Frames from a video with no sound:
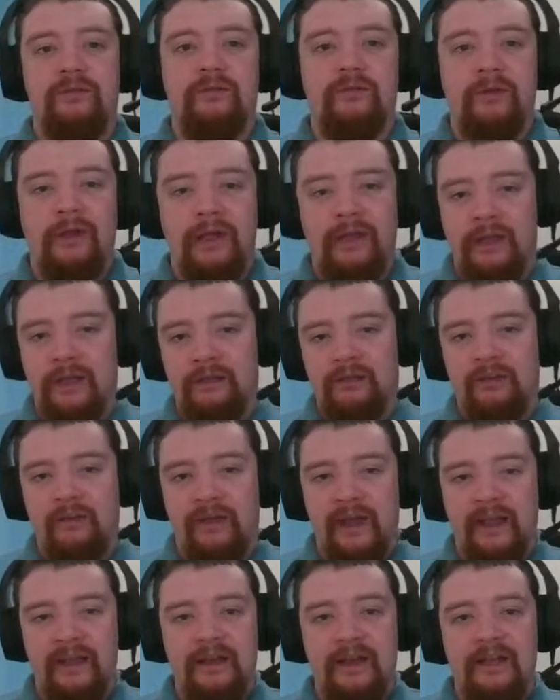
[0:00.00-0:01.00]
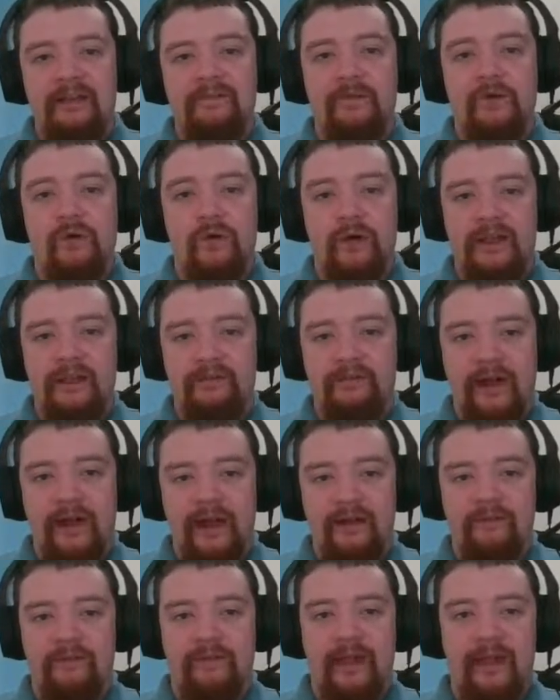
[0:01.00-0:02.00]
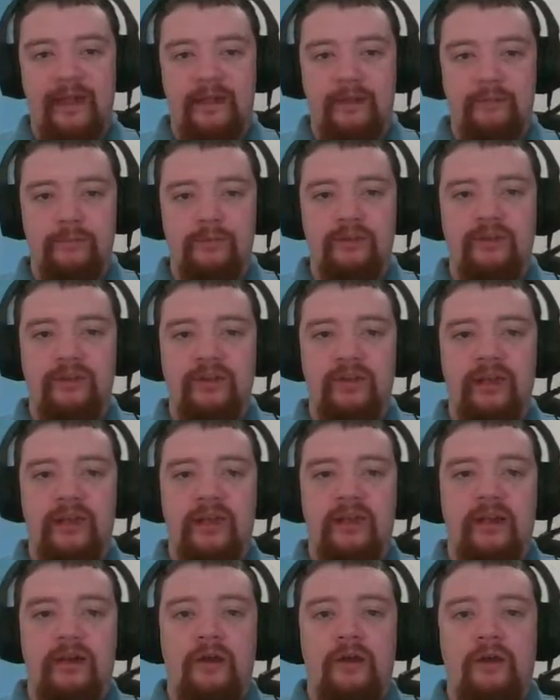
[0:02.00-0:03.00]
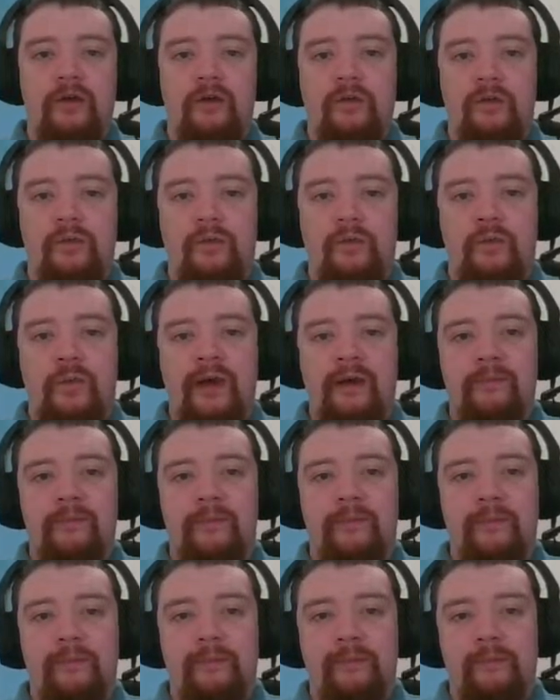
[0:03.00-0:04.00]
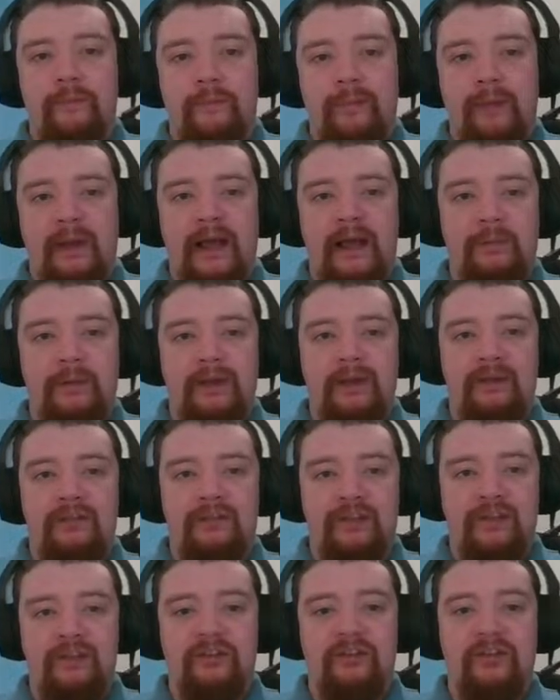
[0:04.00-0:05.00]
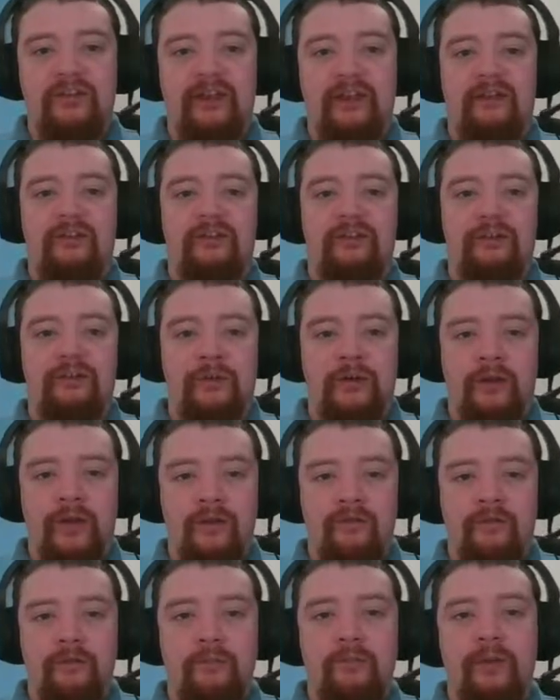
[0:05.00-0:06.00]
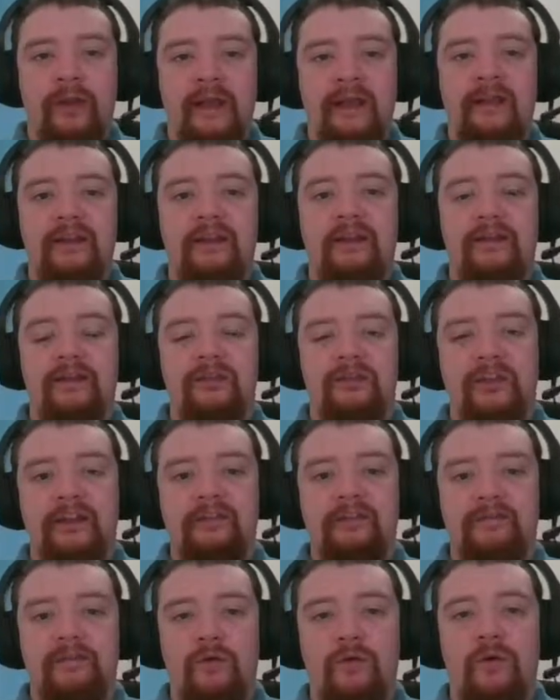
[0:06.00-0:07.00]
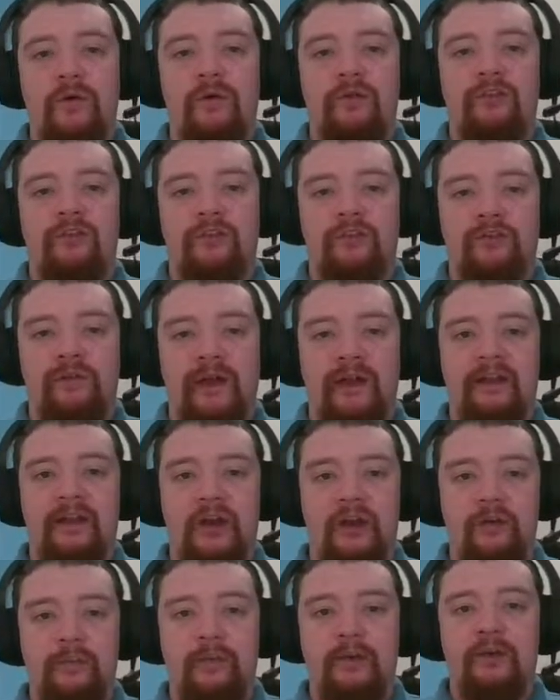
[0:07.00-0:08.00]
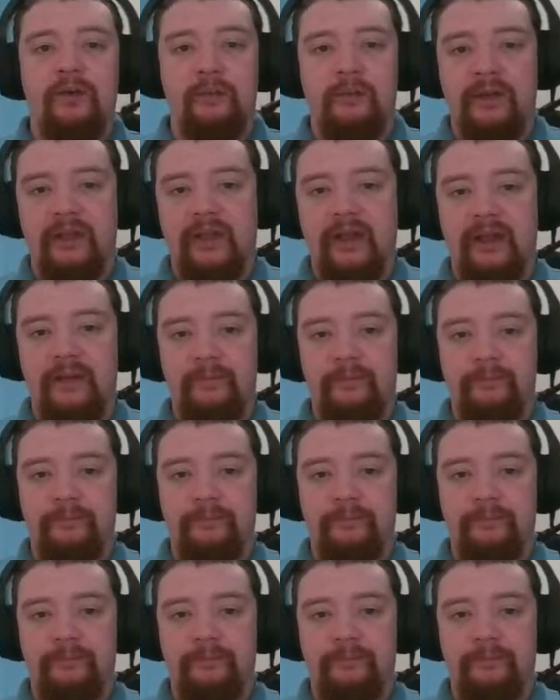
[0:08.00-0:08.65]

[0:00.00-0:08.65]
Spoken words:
in e4, e5 games, when black plays d6, you can often play d4 to try and open up the game.